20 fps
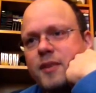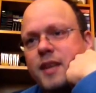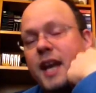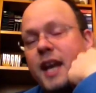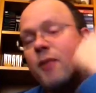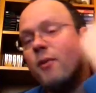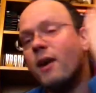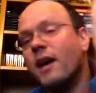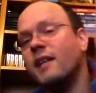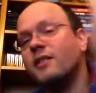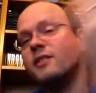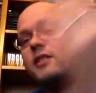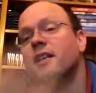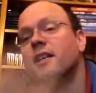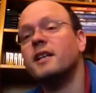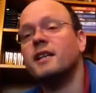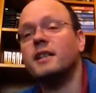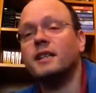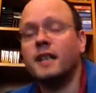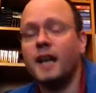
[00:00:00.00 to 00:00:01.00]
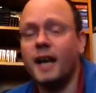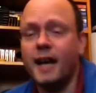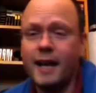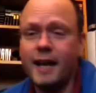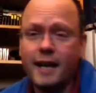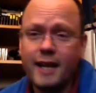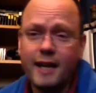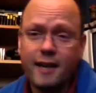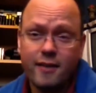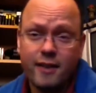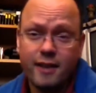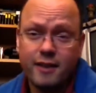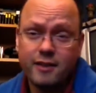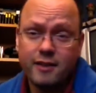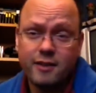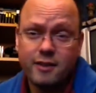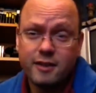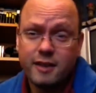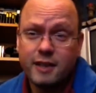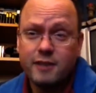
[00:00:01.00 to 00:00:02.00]
Anyways,
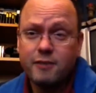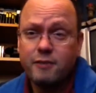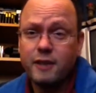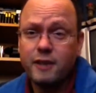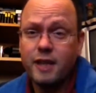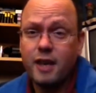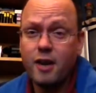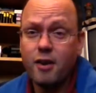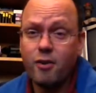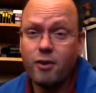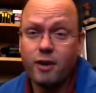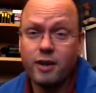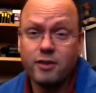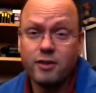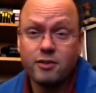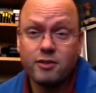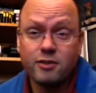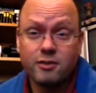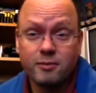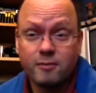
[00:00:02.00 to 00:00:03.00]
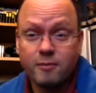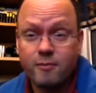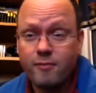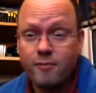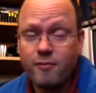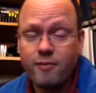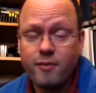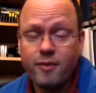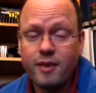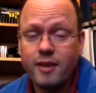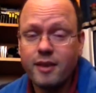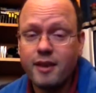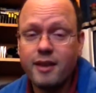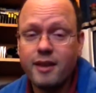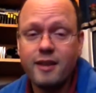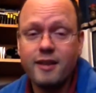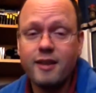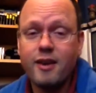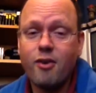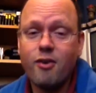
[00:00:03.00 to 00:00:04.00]
this video is
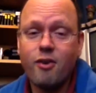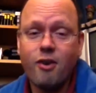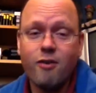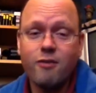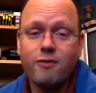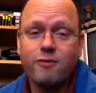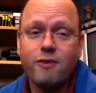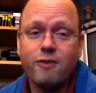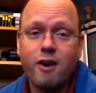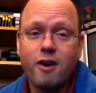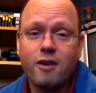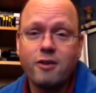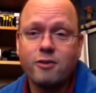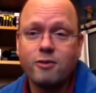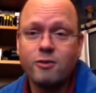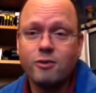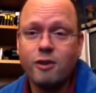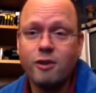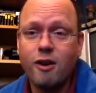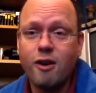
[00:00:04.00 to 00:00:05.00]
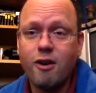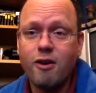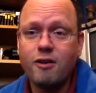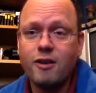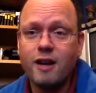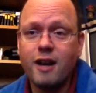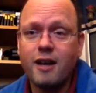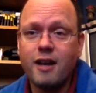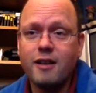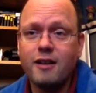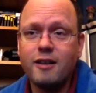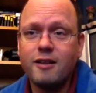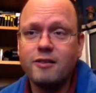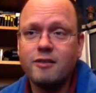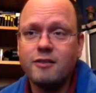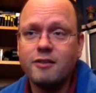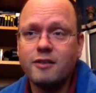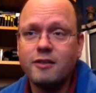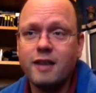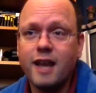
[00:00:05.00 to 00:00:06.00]
going on far too long. I'll
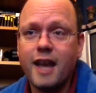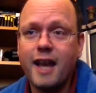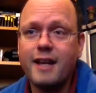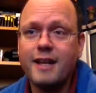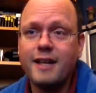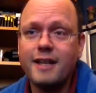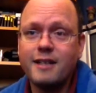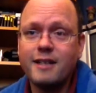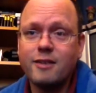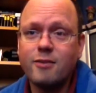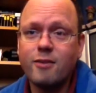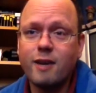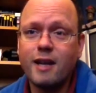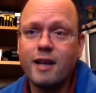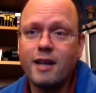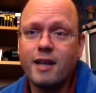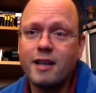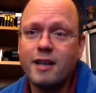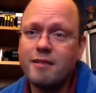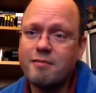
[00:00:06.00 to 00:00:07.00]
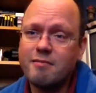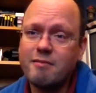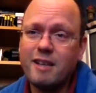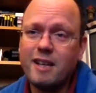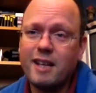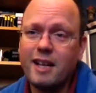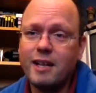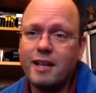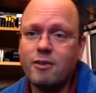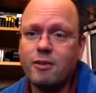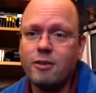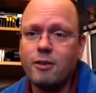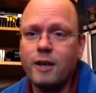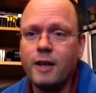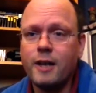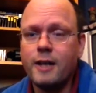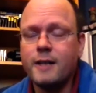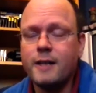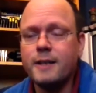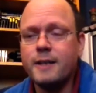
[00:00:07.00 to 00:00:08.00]
edit it quite a little,
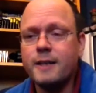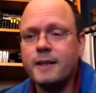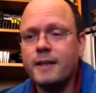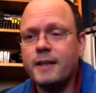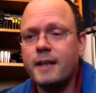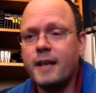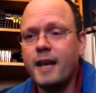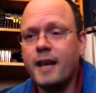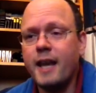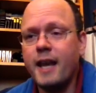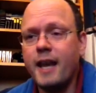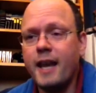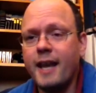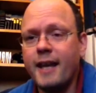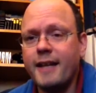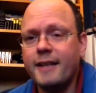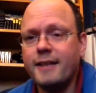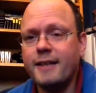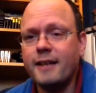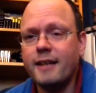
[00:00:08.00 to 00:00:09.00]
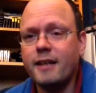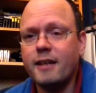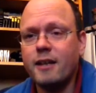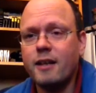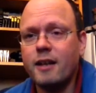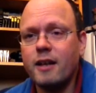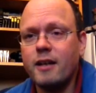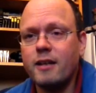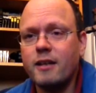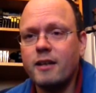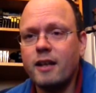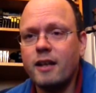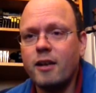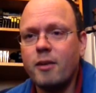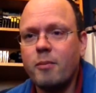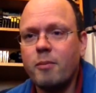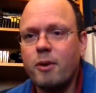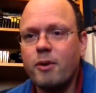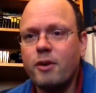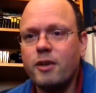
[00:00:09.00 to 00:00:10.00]
and I'll
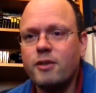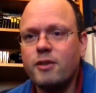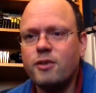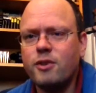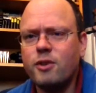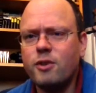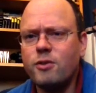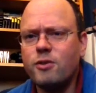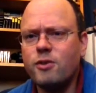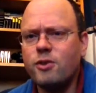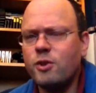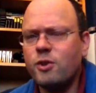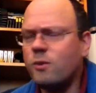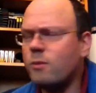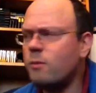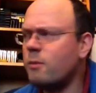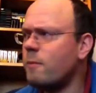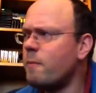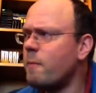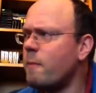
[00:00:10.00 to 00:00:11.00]
upload it to YouTube.